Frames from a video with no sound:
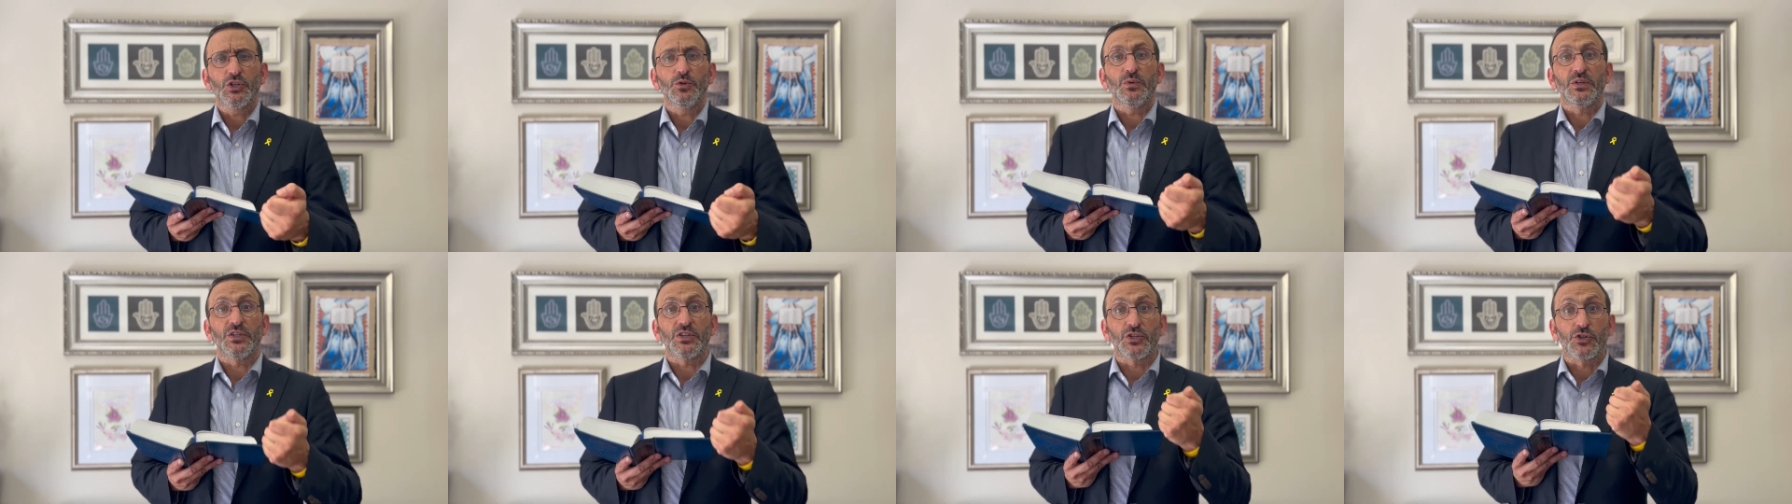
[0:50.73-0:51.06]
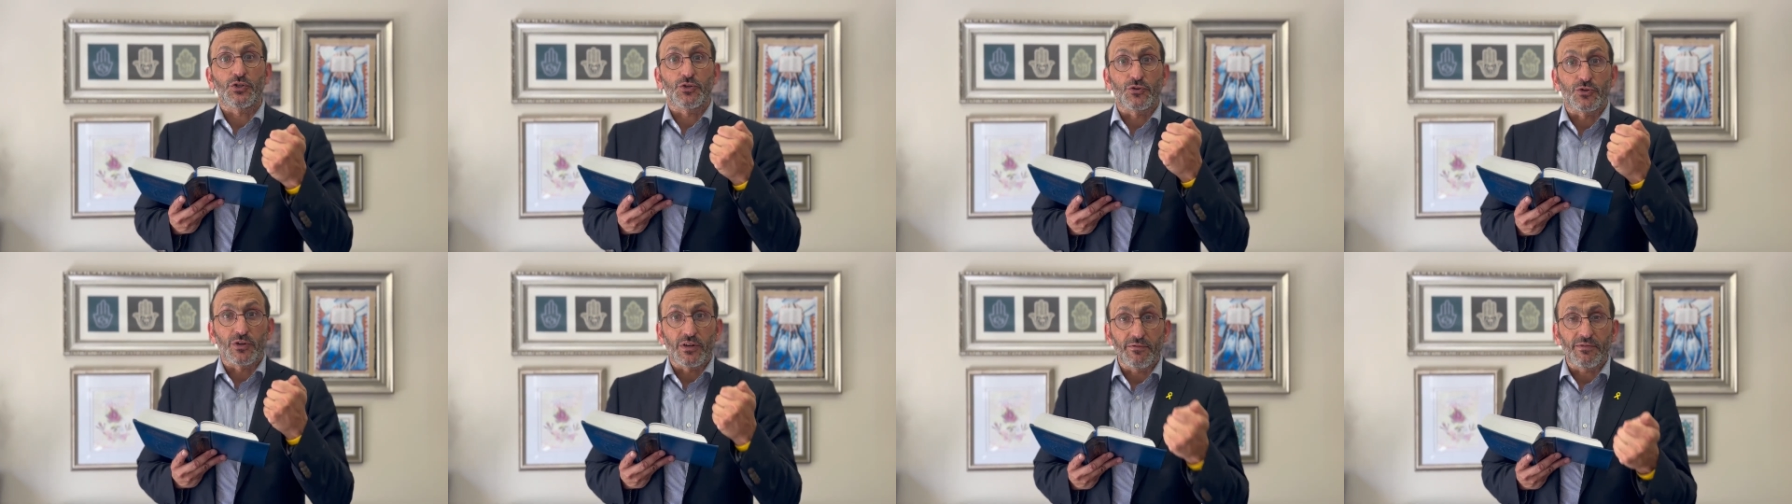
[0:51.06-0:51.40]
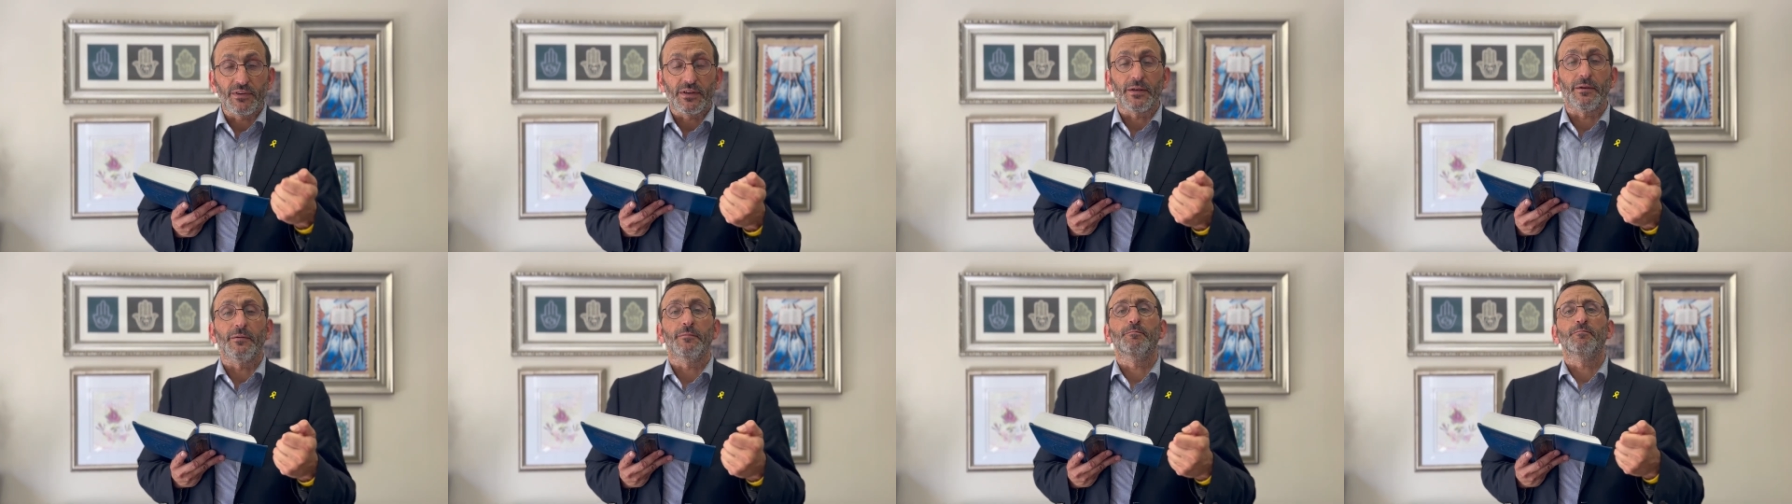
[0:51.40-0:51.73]
who is
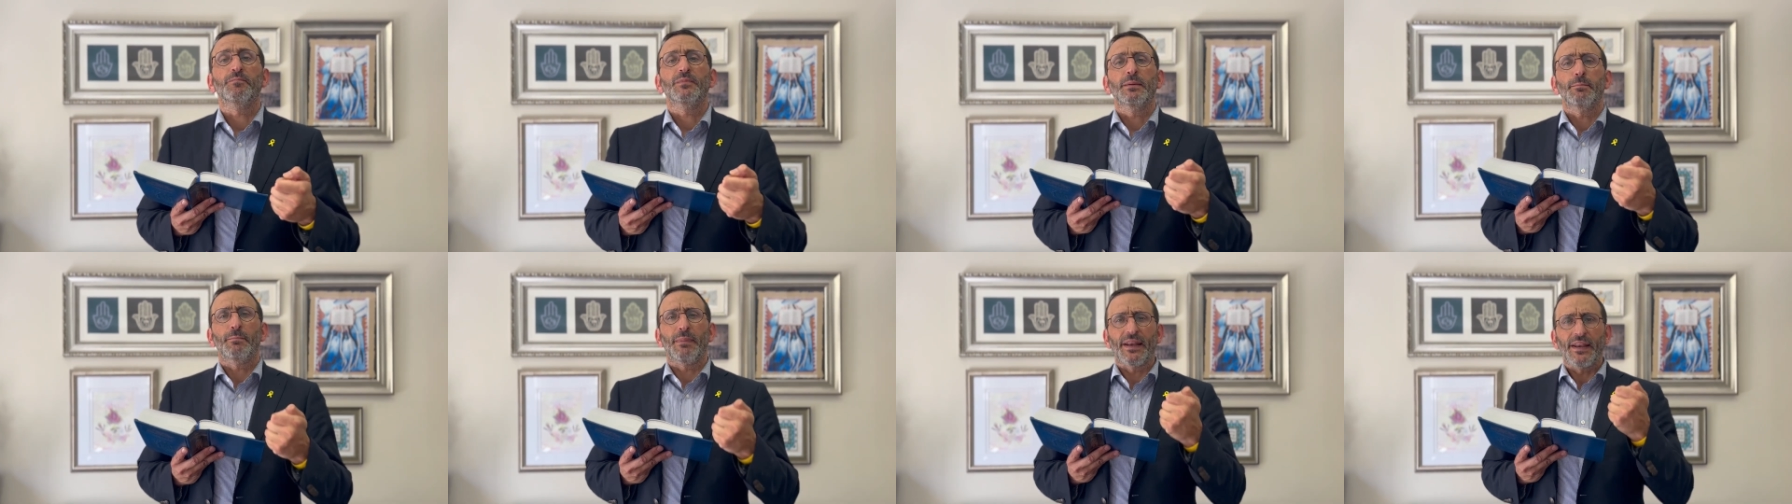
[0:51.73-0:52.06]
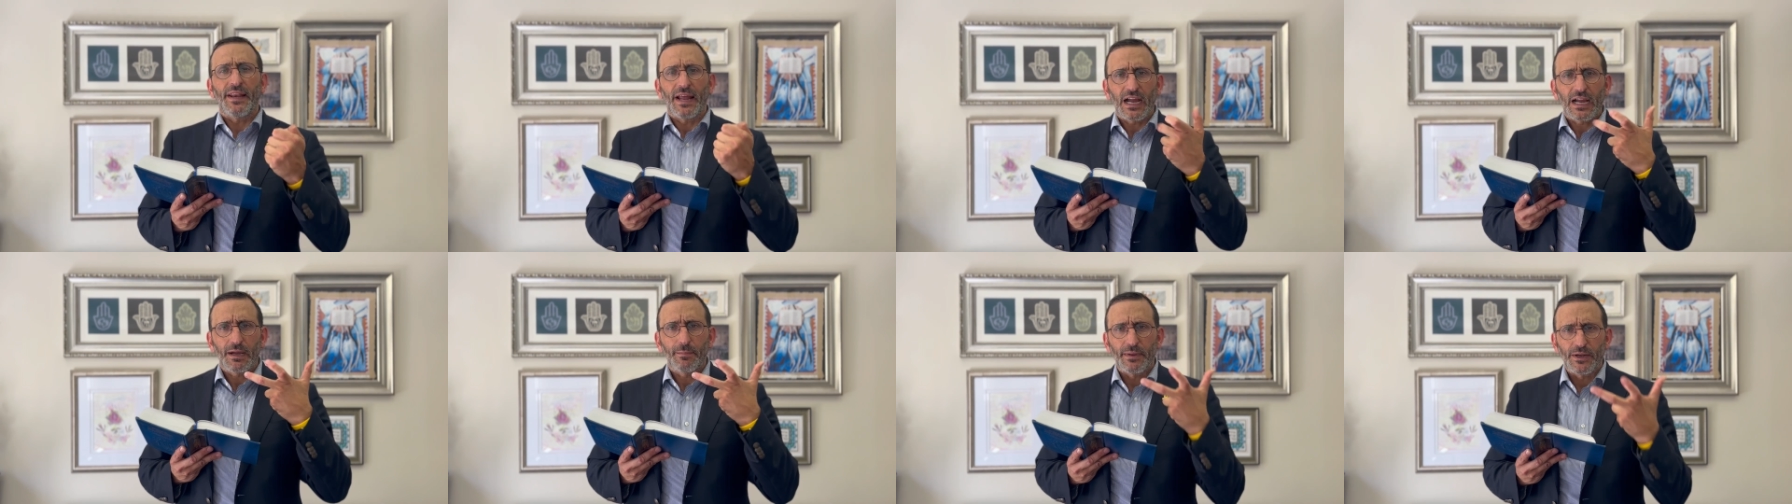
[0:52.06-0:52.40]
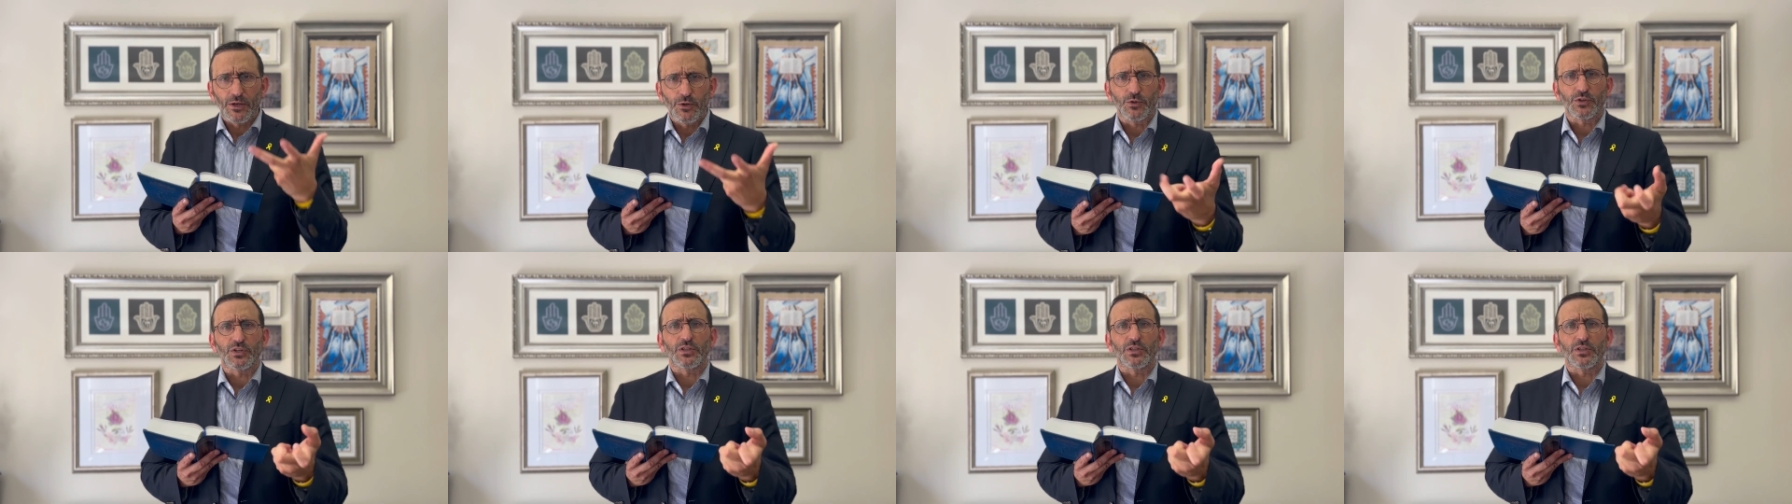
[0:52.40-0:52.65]
driven by nakamanut,